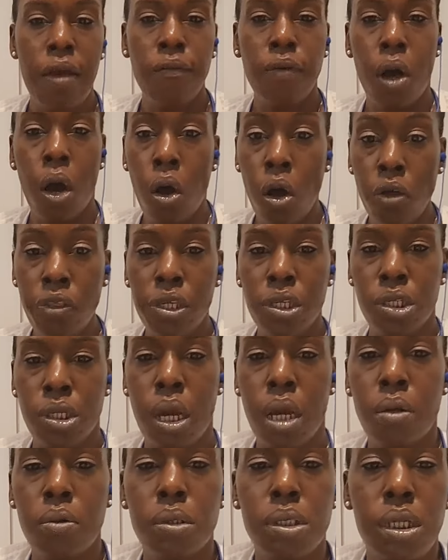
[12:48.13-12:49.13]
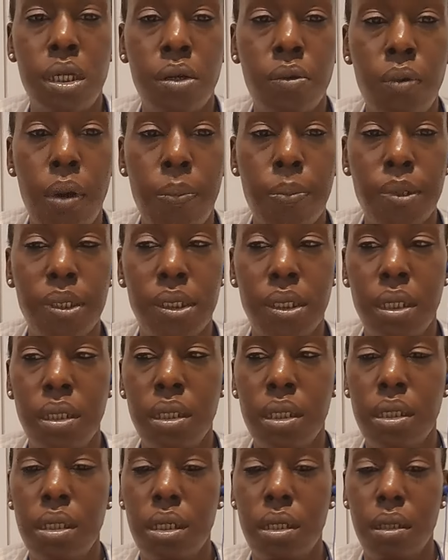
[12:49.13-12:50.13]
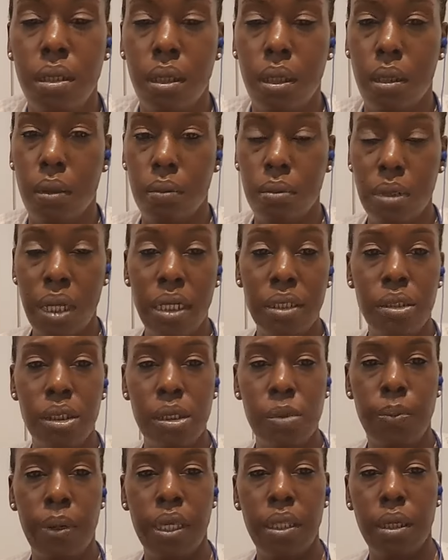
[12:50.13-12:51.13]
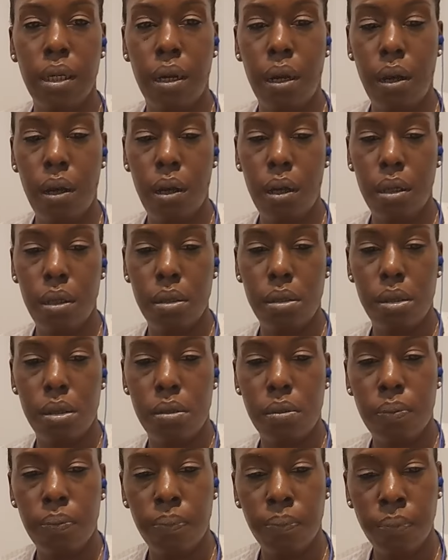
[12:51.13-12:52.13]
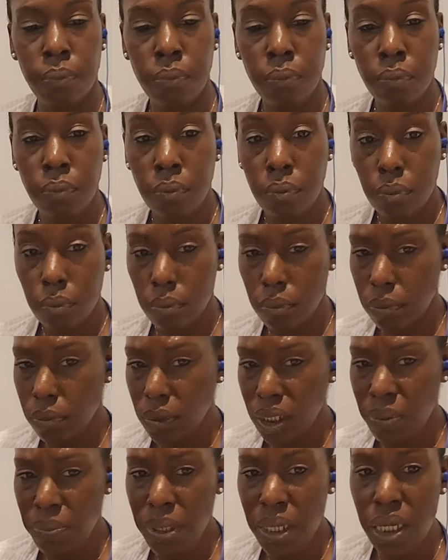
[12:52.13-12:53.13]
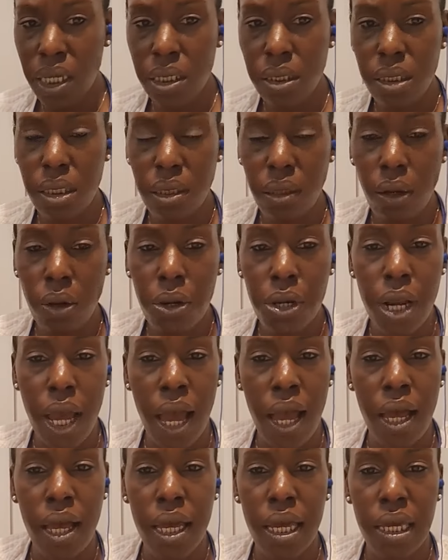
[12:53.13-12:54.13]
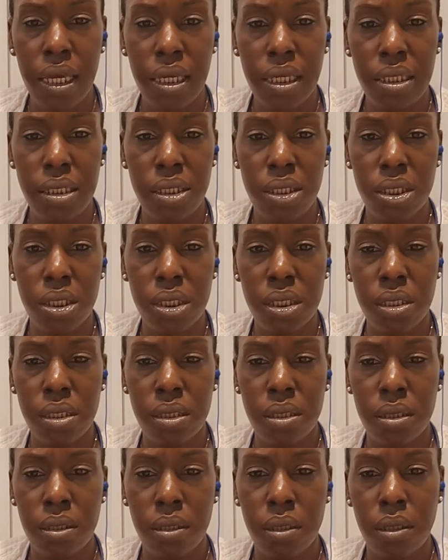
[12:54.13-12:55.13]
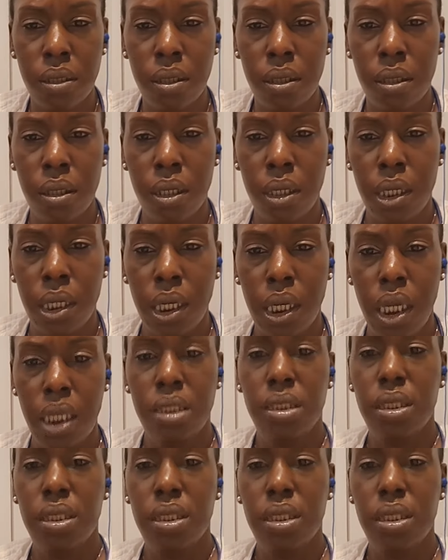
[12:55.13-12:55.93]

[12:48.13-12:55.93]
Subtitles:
all the chakras here represented, not just by the cards, because the third eye is just, it's